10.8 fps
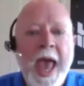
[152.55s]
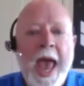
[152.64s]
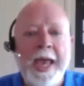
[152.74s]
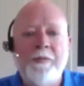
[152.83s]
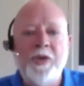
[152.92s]

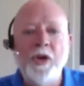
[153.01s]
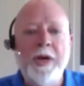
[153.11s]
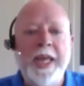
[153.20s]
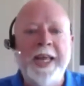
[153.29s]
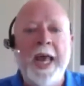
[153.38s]
Hey, if you
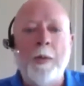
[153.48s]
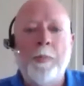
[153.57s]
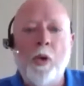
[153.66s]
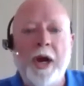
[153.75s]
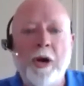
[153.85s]
need help,
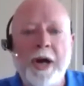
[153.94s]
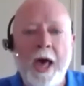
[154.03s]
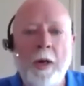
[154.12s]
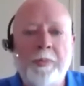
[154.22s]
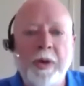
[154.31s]
we're here to
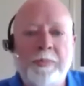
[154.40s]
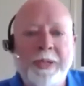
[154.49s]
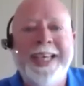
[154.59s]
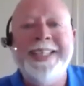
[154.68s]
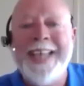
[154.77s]
help you.
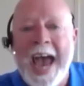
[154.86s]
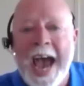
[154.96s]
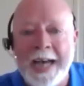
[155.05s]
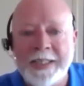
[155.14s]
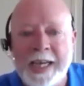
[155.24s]
Please
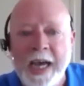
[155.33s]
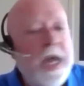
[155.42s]
ask.